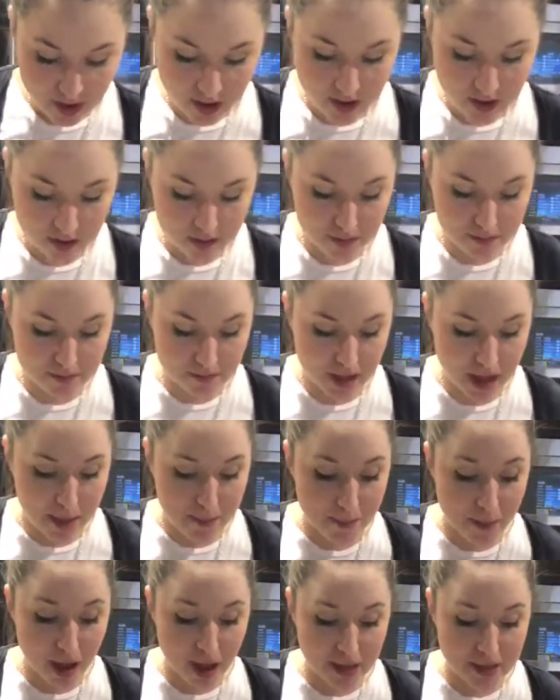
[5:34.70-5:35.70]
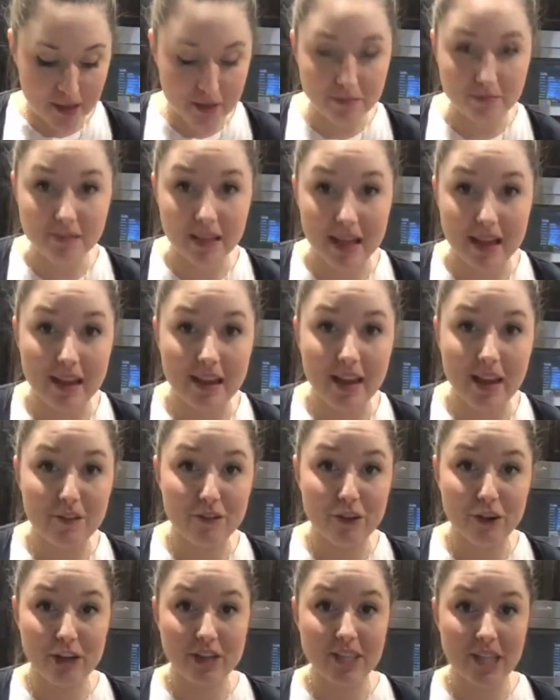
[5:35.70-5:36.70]
um, I buy them like
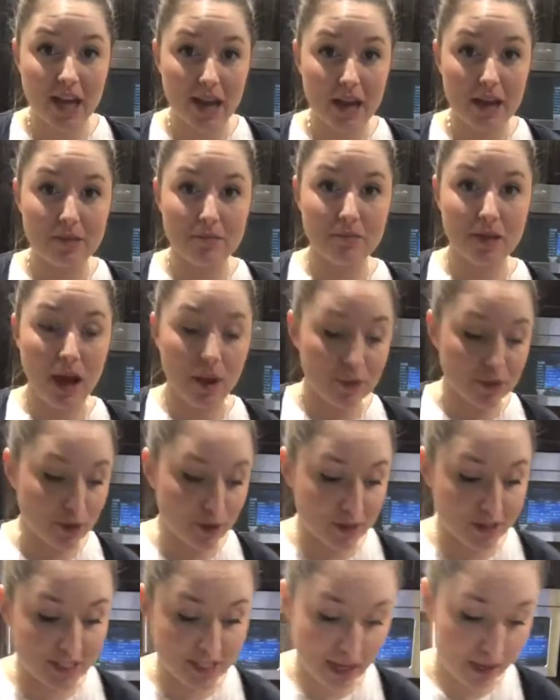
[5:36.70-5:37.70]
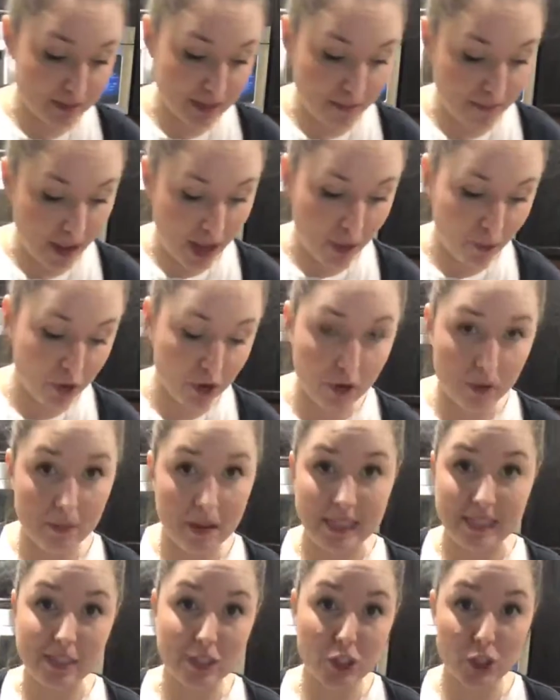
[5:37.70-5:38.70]
every time I would go to Sam's, I buy one or
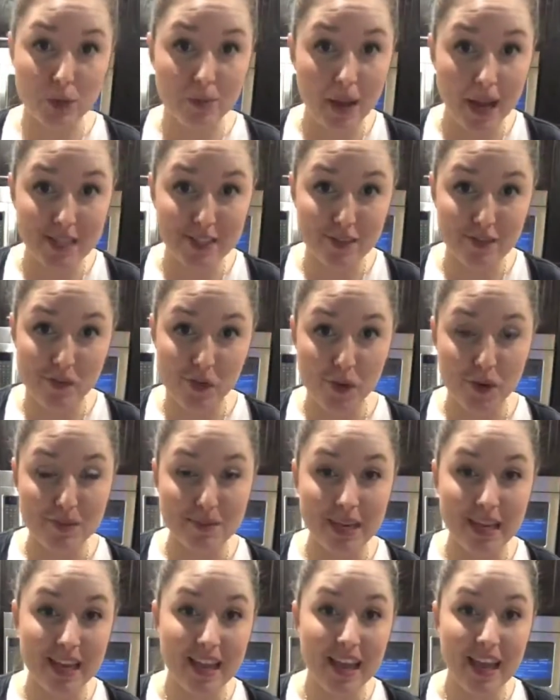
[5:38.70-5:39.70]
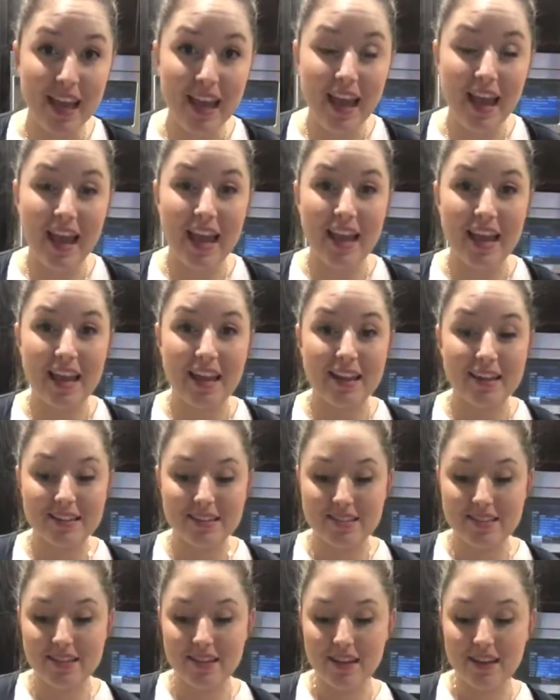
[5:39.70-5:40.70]
my sister buys it for me
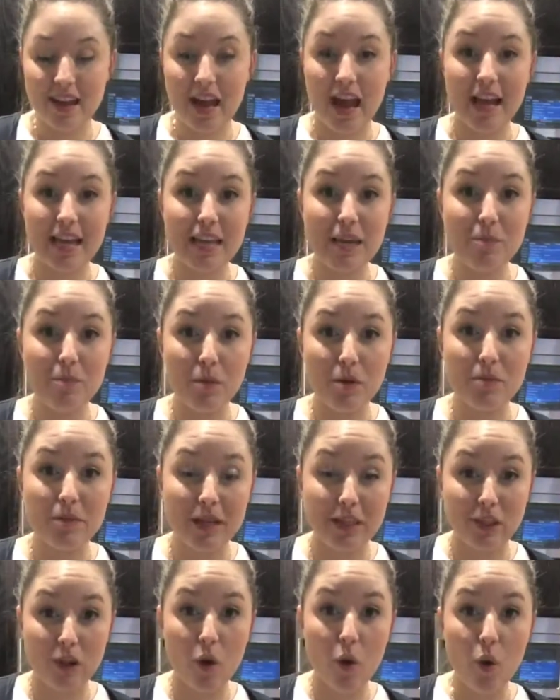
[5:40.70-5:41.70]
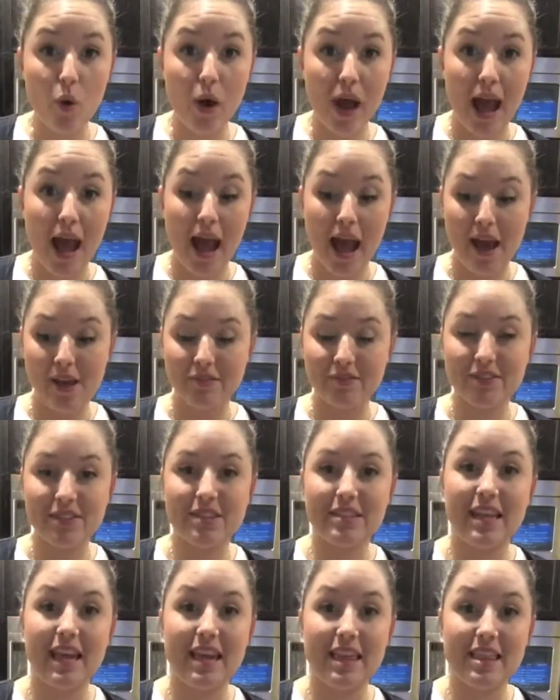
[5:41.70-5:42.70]
and I keep them like the whole
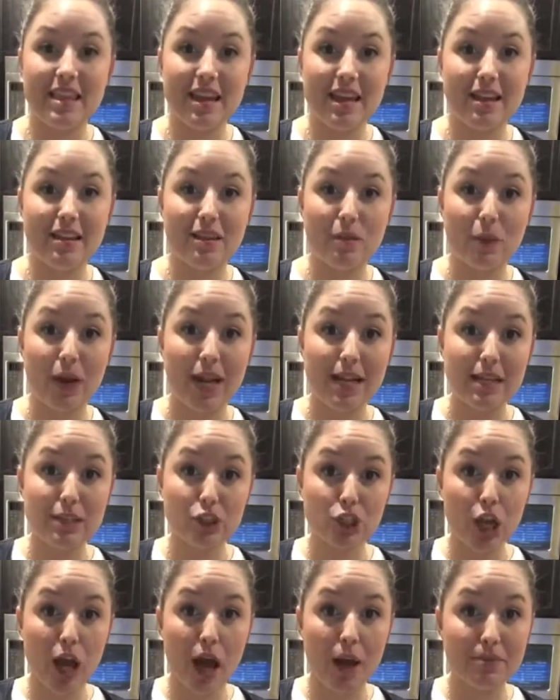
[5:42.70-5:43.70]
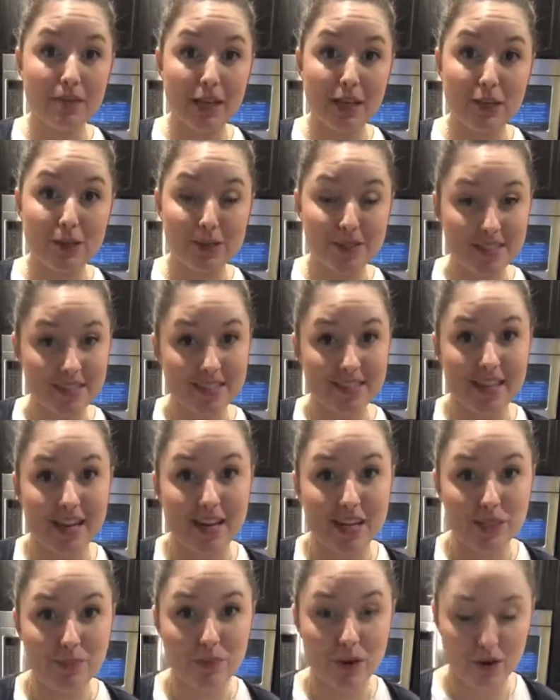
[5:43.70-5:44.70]
halves and then when I need chop, I use this
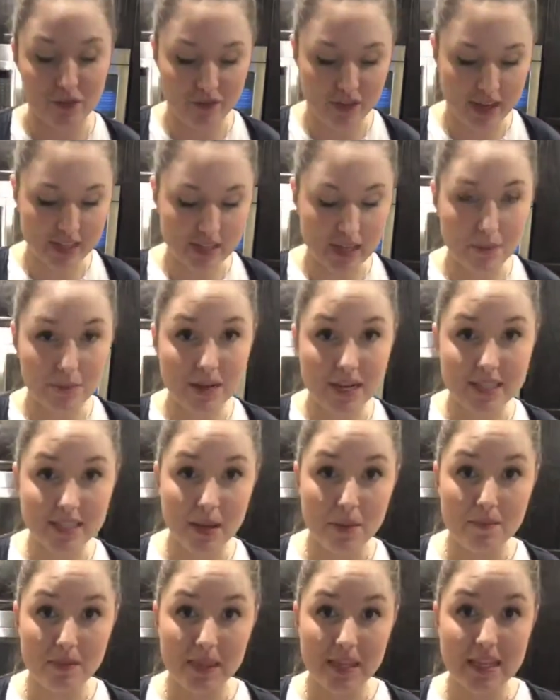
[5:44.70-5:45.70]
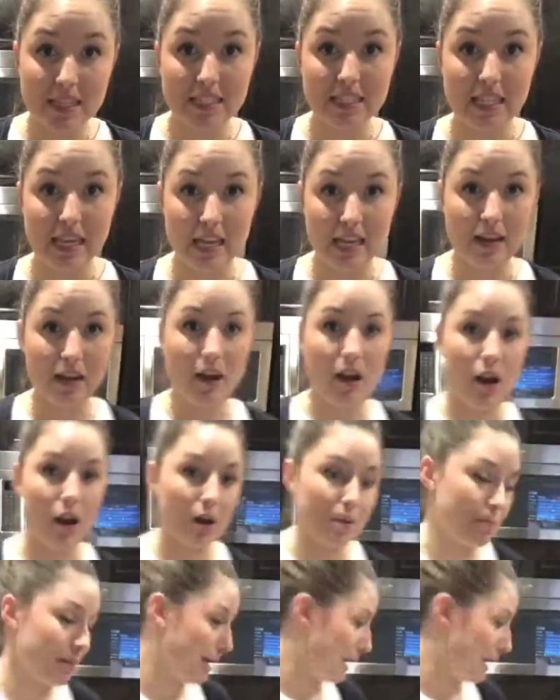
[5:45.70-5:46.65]
thing and it's perfect. I'm gonna dump this in our